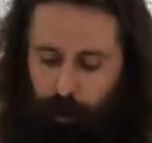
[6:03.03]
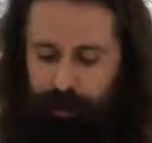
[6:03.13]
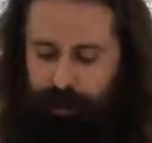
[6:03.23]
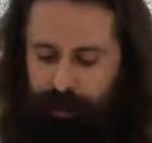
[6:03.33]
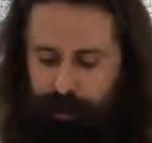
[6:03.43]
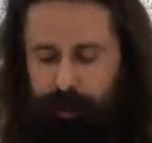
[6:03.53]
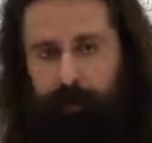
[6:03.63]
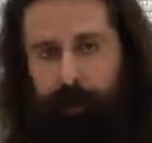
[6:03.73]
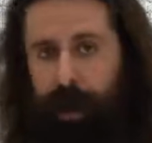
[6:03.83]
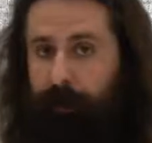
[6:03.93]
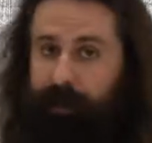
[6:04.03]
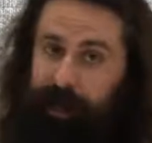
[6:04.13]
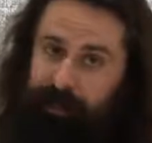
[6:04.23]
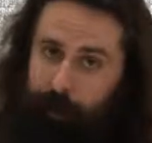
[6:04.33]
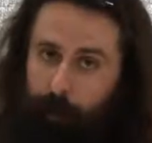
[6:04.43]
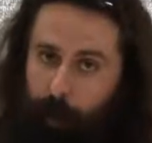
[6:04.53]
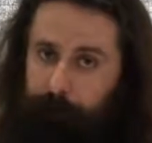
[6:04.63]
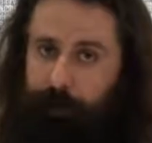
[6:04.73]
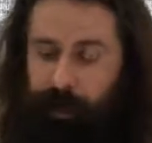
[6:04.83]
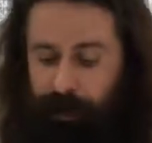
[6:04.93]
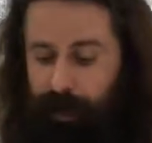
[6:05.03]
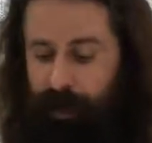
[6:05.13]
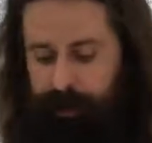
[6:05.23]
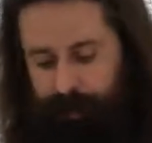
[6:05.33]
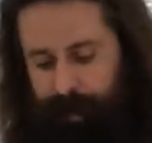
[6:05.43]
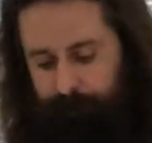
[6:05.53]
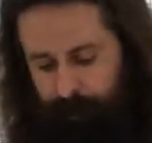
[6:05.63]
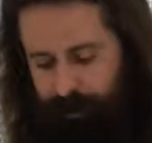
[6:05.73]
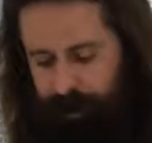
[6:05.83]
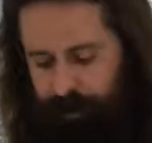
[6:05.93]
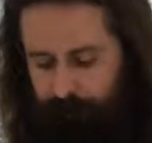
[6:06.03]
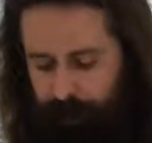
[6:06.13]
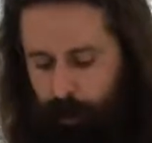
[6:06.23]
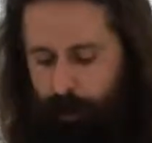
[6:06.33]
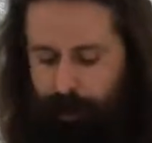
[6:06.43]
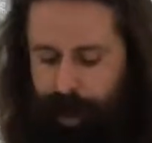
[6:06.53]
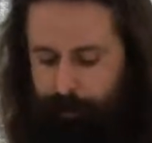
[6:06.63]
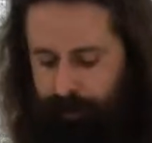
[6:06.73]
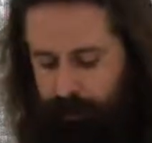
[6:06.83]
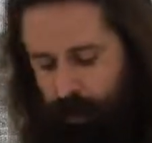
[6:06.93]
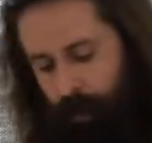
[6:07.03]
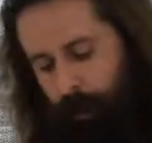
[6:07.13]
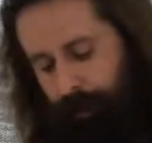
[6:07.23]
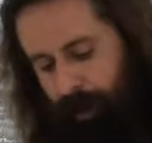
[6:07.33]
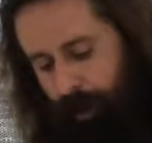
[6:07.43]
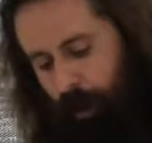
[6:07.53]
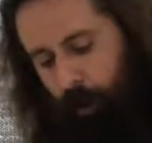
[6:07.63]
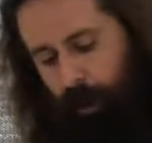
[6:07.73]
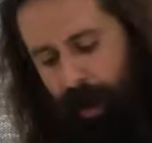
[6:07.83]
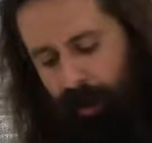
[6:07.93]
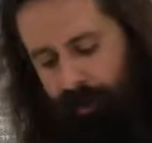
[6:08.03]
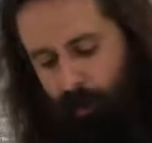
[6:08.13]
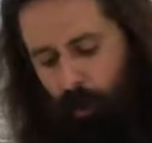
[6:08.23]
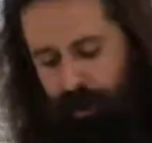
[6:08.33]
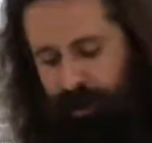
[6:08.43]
pushing it. Everything has to be perfectly aligned, and that, as I said, very rarely happens. In our Horizon, we're